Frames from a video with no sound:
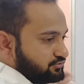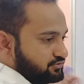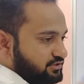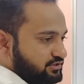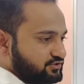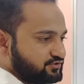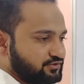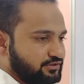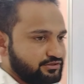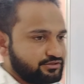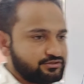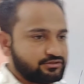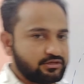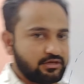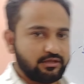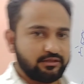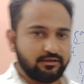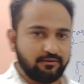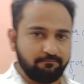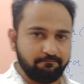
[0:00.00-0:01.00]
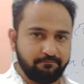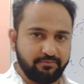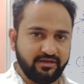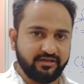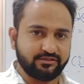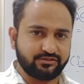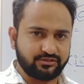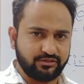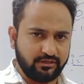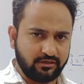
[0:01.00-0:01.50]
This is the
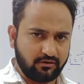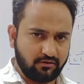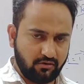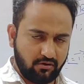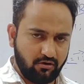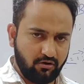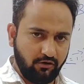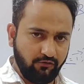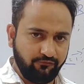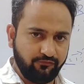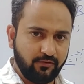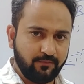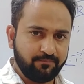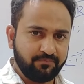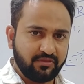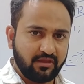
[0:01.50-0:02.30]
basic of